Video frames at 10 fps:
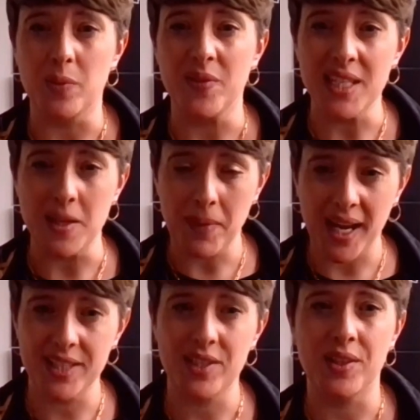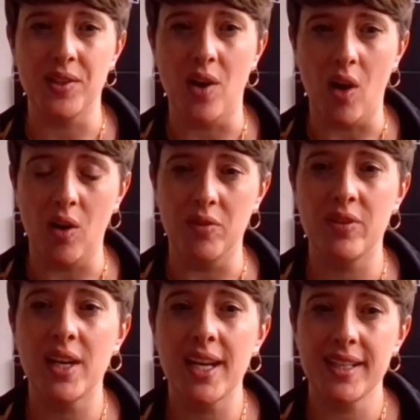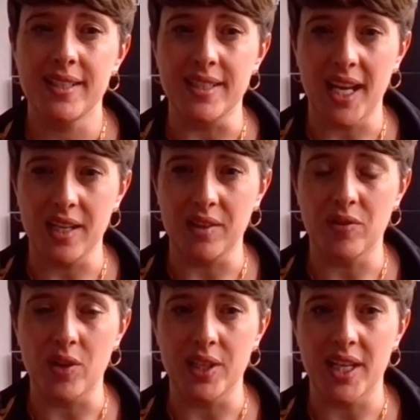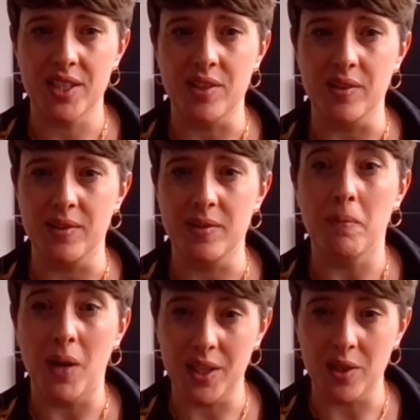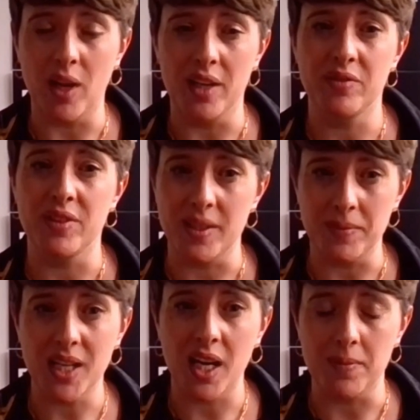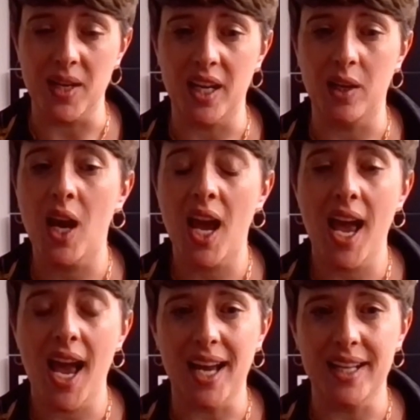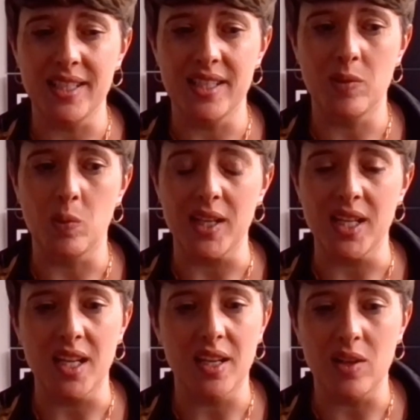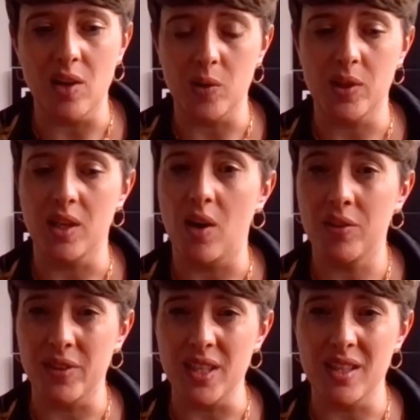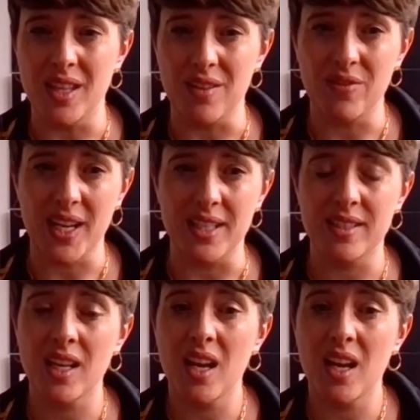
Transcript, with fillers: We've seen a pattern of detaining foreign nationals by Iran for some time now, and we know that often they face